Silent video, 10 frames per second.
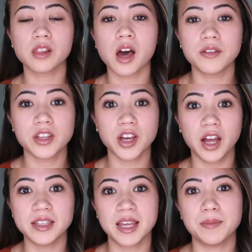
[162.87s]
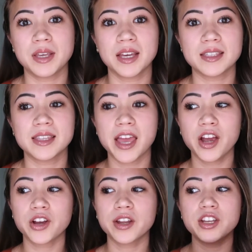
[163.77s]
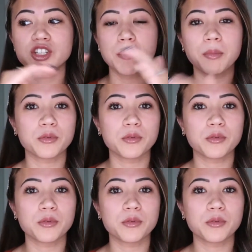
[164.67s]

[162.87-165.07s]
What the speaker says: lot of the content, because they are going to jump